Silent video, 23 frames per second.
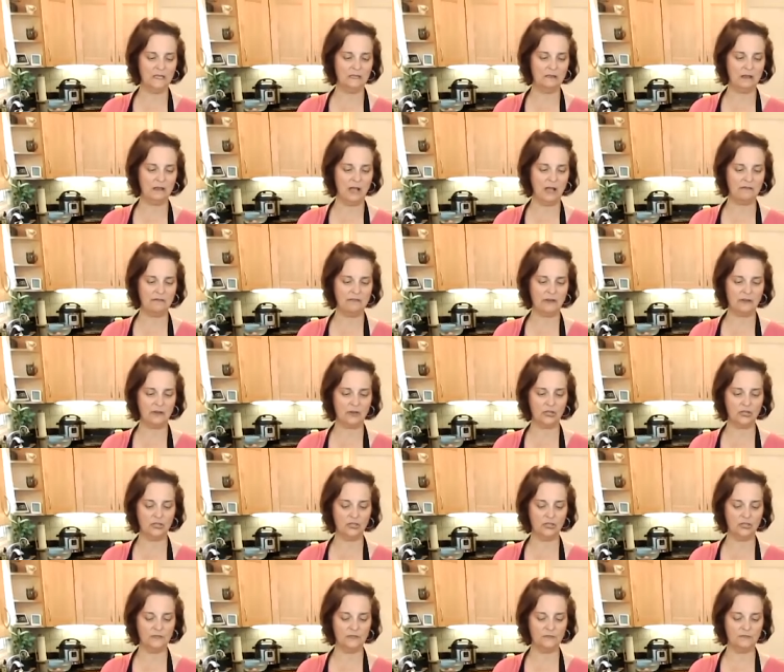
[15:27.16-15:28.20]
not very
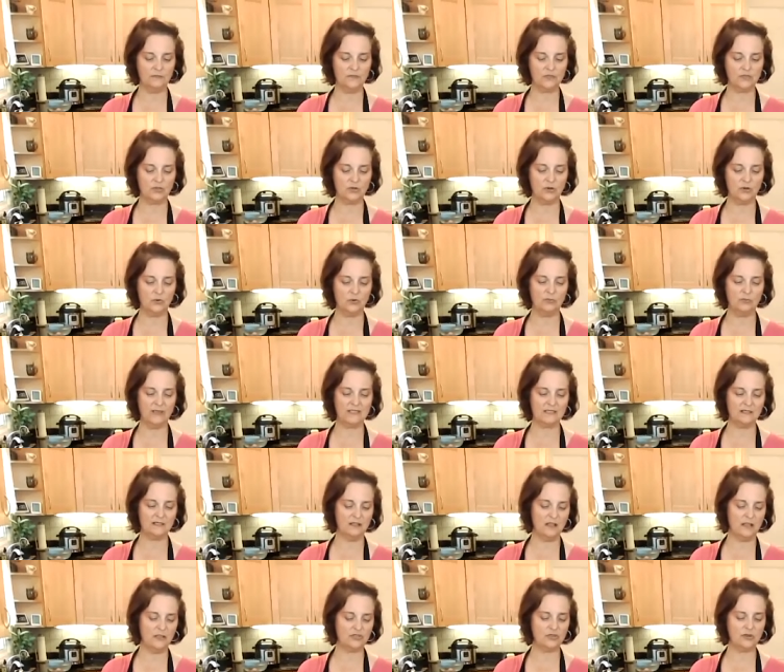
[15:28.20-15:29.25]
good. So my
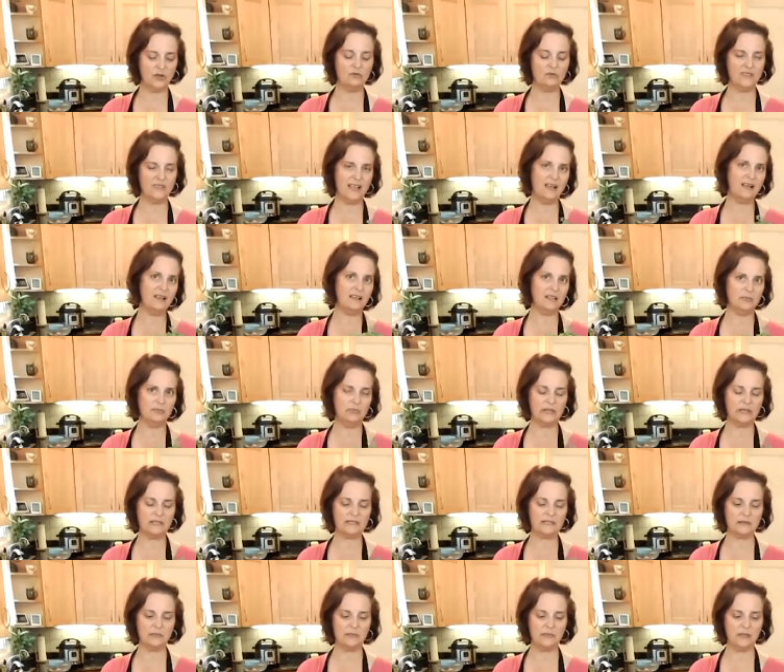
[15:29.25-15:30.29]
cilantro, yeah, I can pick
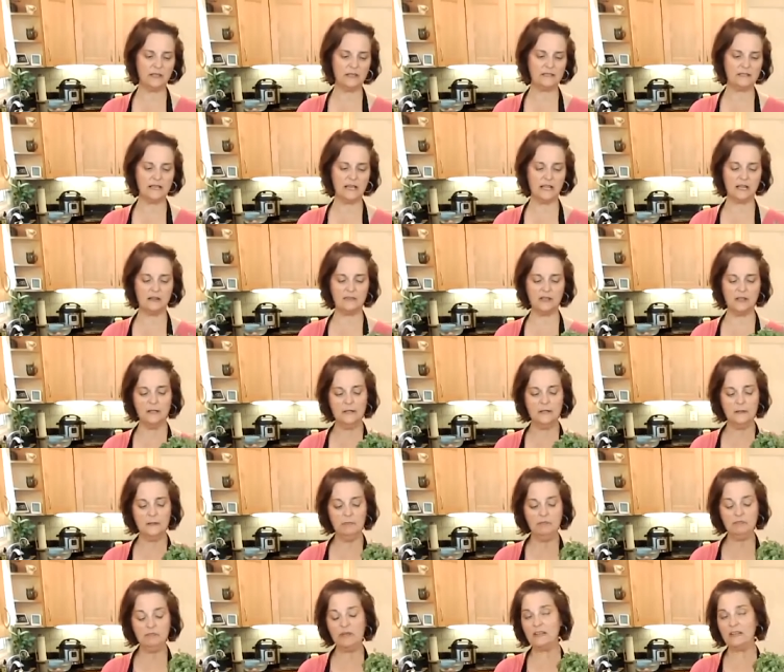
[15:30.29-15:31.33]
some things out of it,
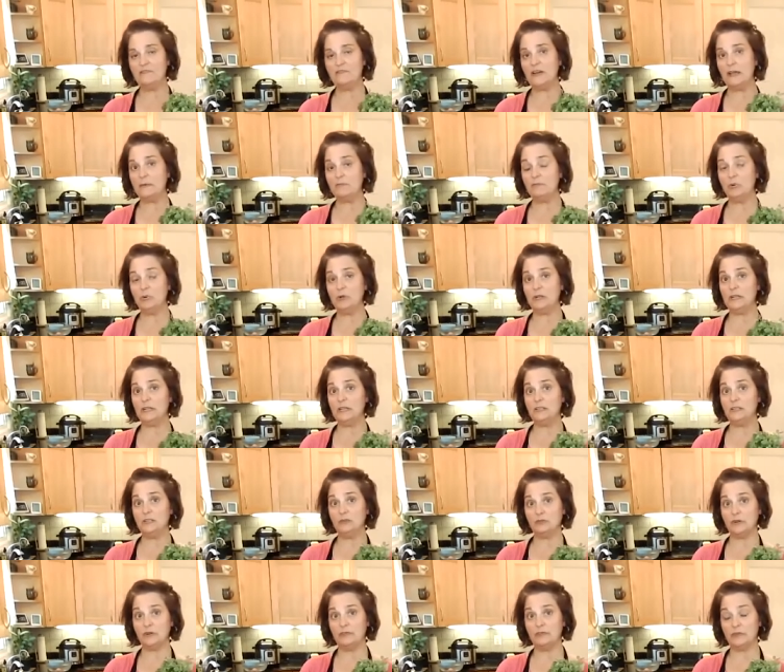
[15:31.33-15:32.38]
but if I put it in
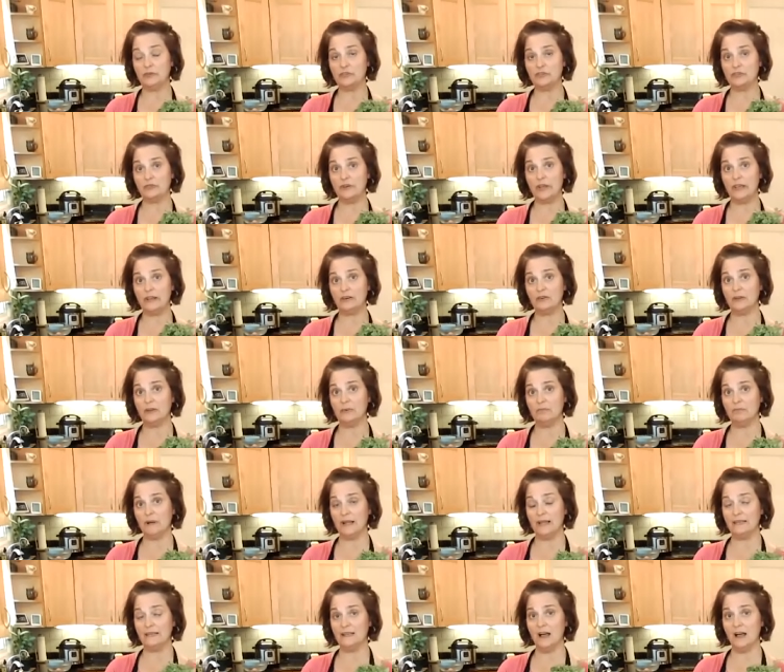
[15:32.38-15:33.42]
the refrigerator, it
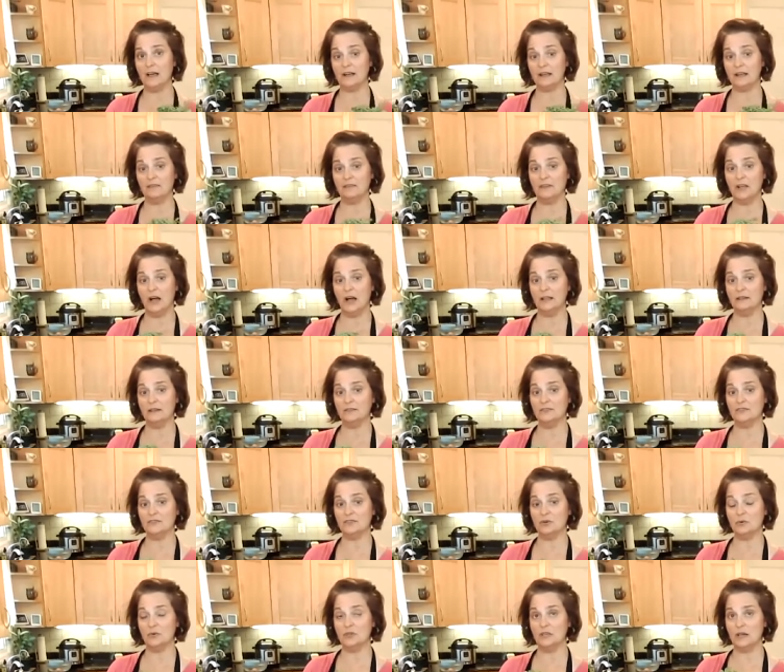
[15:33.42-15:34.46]
might not have gotten
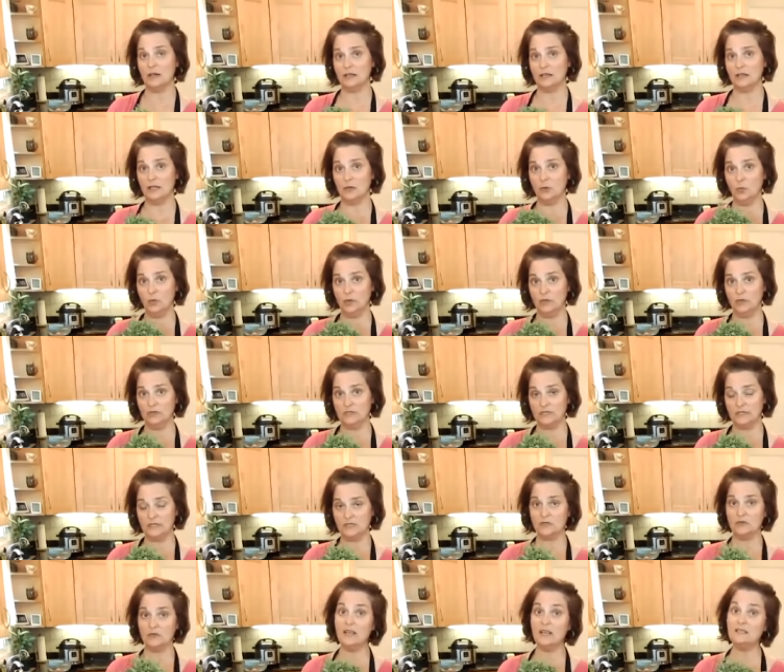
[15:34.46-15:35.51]
so yucky
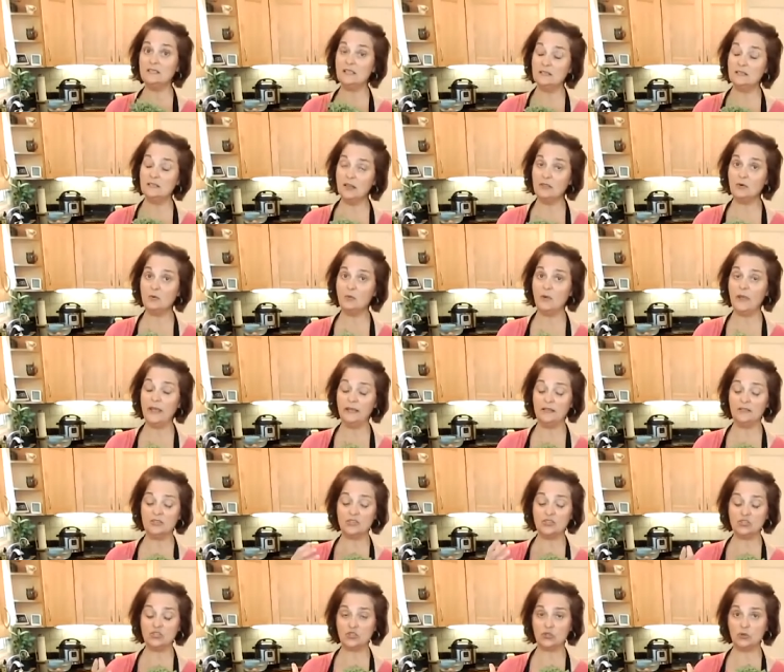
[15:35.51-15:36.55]
wilty. So that's another way to
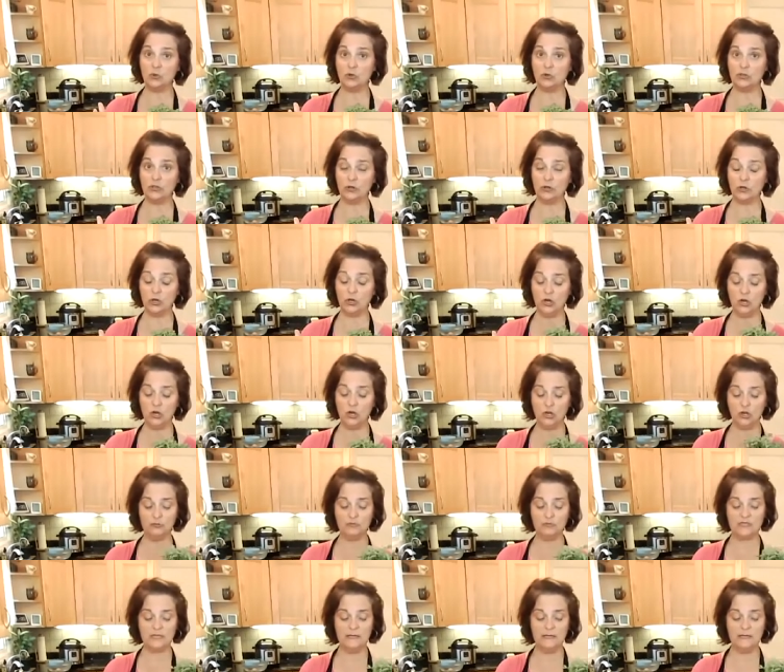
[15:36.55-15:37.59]
store your
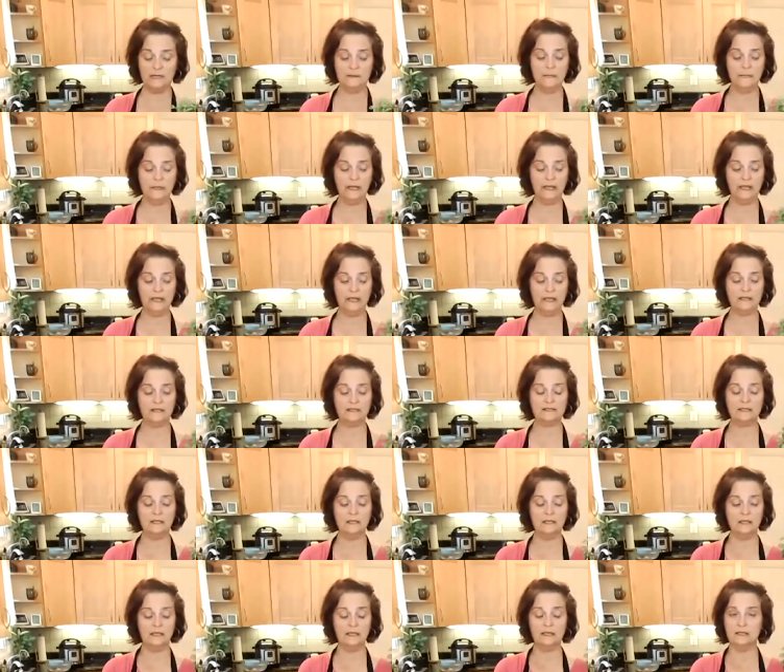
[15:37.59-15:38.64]
herbs is
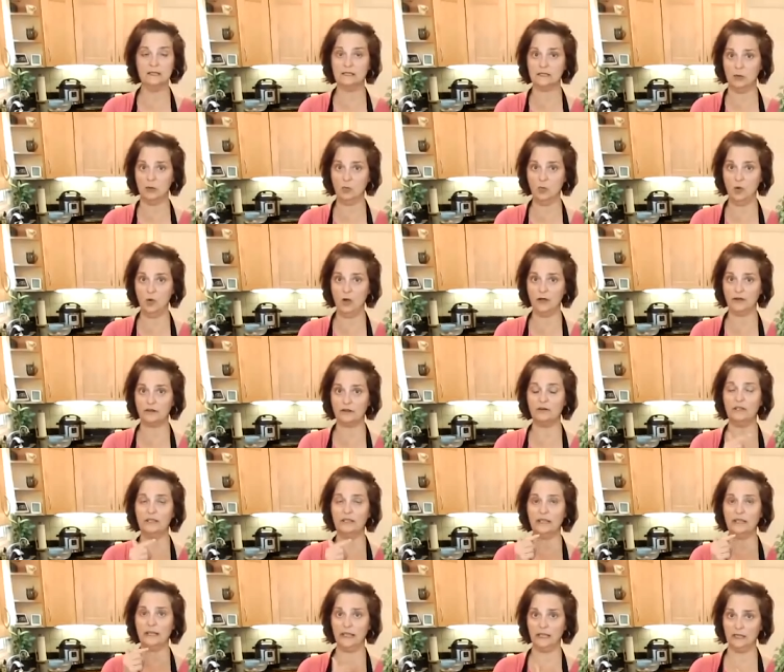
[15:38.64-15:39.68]
some water
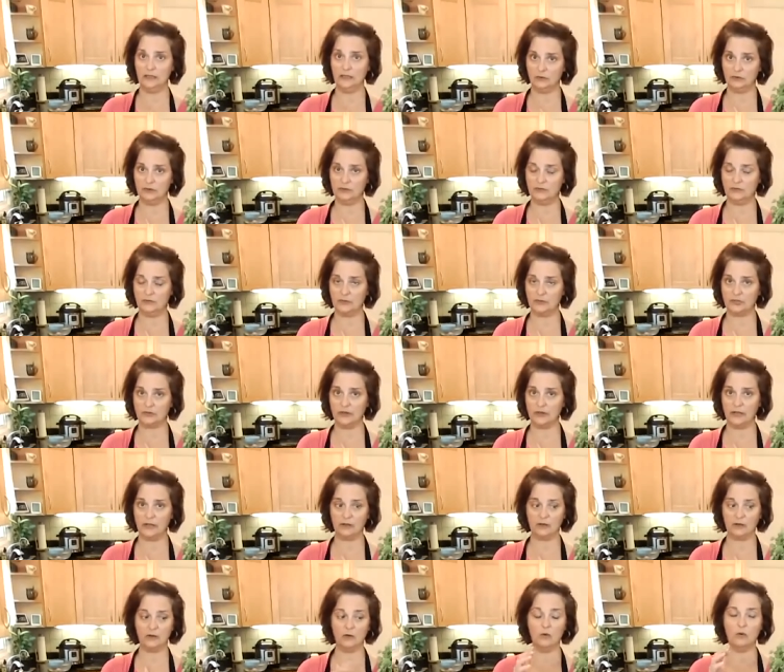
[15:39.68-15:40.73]
in the
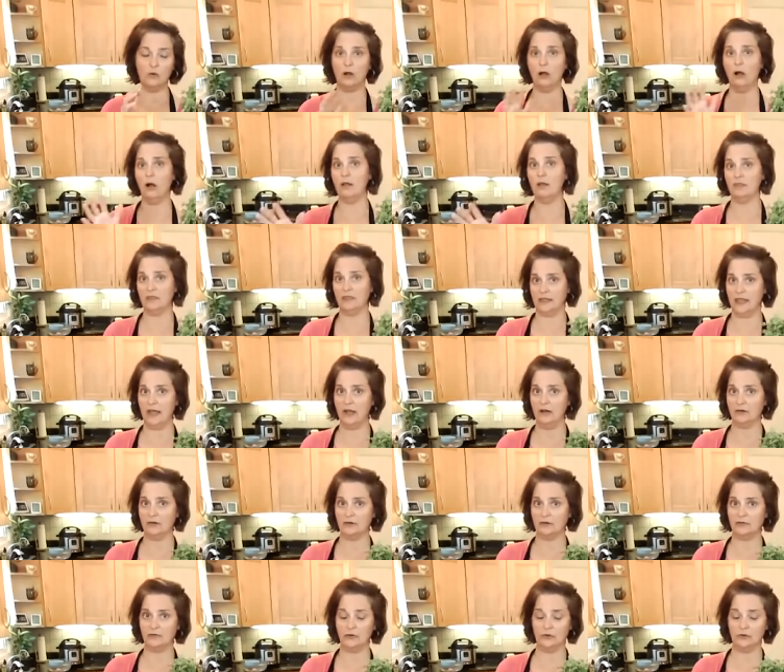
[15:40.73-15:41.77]
refrigerator or on the
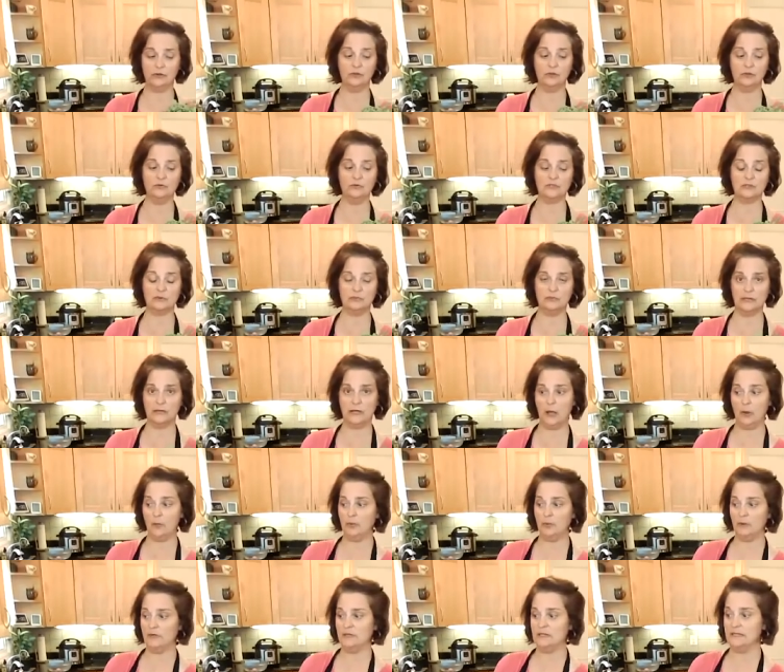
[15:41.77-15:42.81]
counter if you're going to use them in a
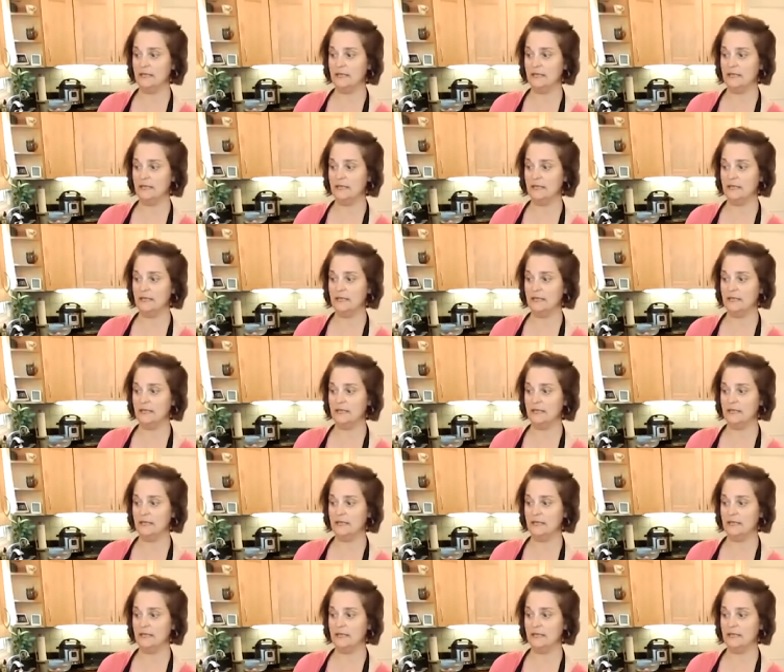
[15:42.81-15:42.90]
couple of